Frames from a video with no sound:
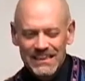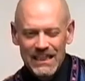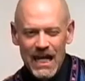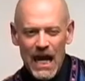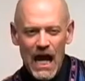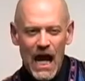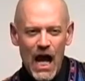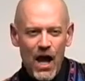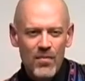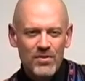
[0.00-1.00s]

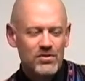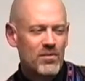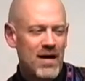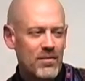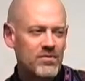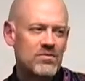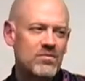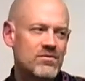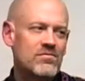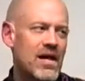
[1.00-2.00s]
Yeah, but your
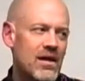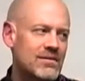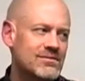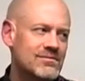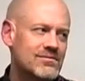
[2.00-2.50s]
baptism isn't valid.